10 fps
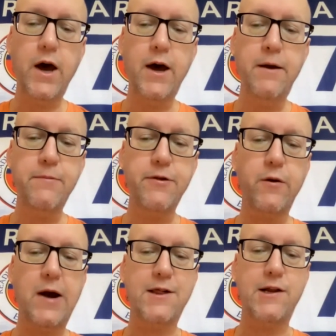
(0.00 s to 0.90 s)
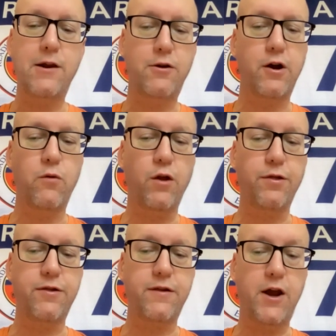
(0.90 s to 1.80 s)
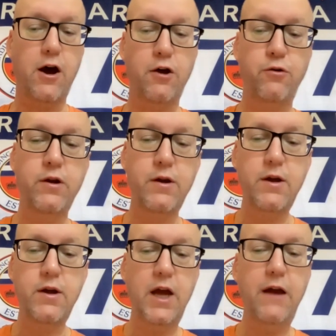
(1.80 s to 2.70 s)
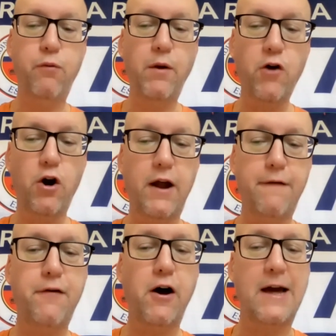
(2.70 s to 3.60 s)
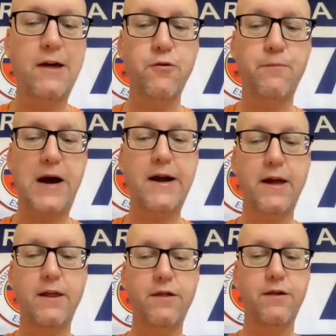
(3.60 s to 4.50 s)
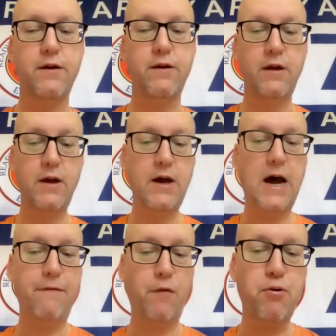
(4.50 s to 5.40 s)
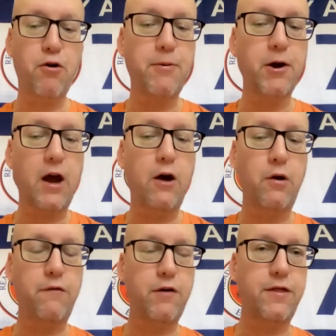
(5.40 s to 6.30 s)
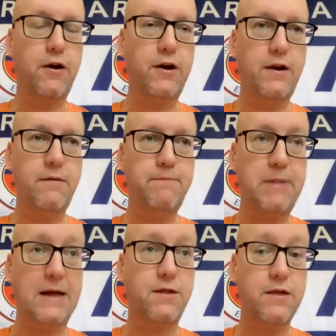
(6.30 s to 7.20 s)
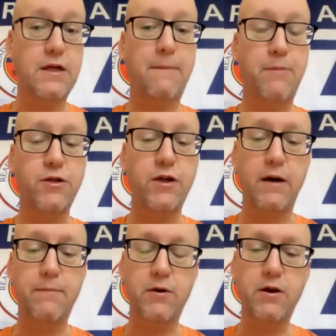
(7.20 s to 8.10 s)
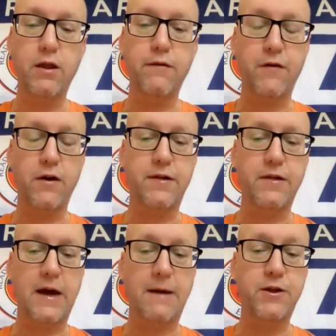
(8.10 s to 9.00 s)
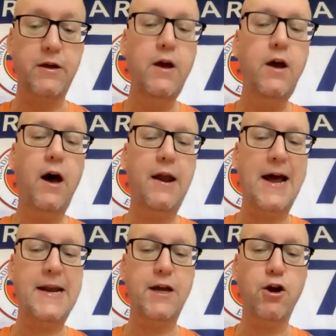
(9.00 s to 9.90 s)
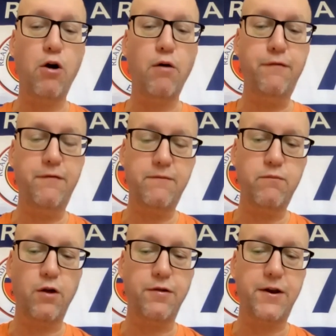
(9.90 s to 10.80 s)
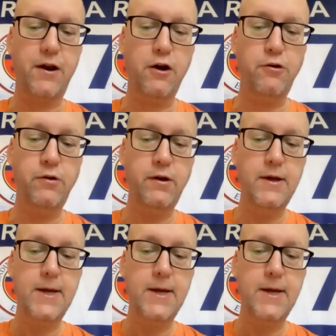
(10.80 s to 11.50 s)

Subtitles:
So Ashley Looker wants to know if we've got enough financial backing to have a proper go at returning back to the Championship at the first attempt. And Andy Cov wants to know,